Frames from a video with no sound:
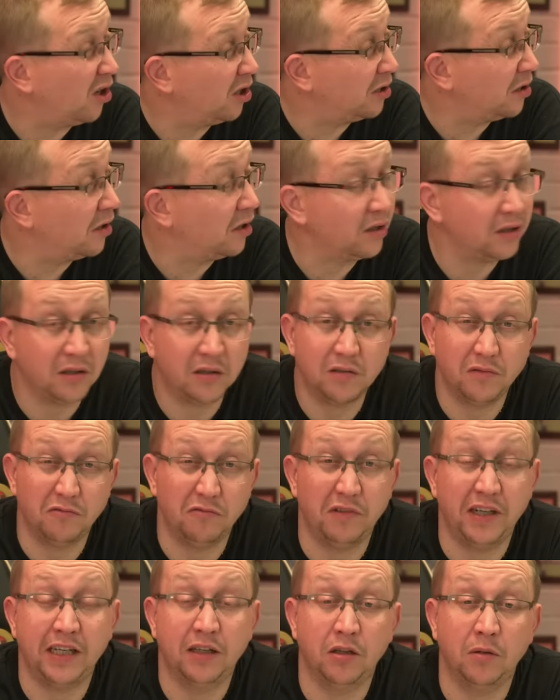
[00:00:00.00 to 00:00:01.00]
God, oh, I
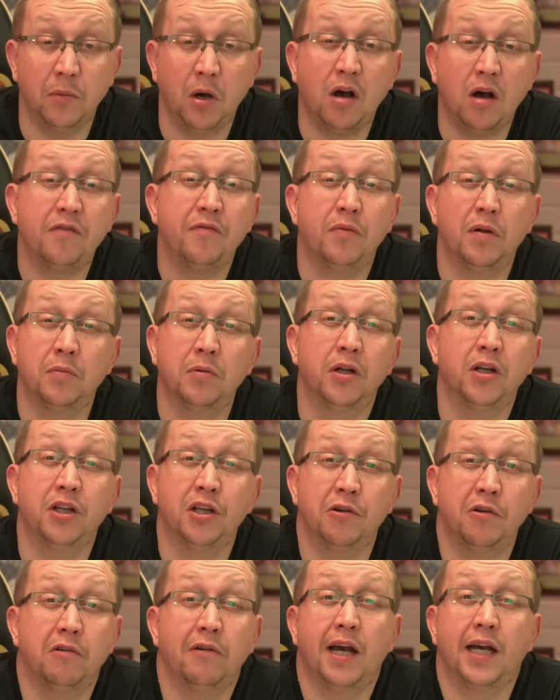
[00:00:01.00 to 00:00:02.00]
can reel them off. I'm going to
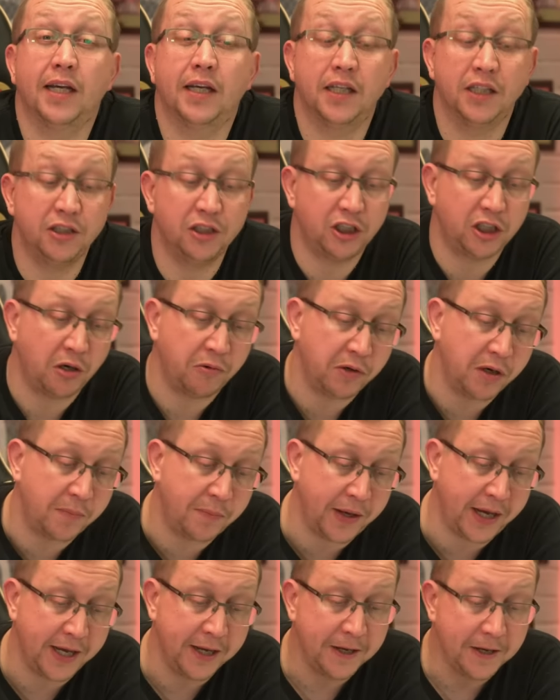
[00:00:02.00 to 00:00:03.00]
do a ranking show in a
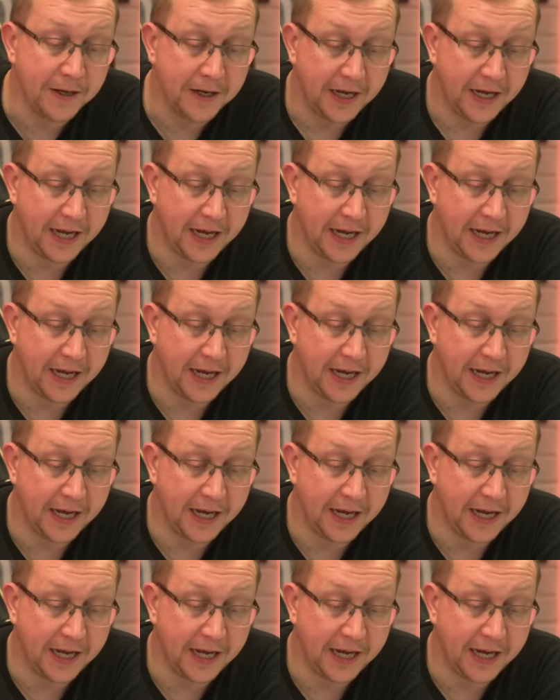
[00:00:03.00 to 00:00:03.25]
bit.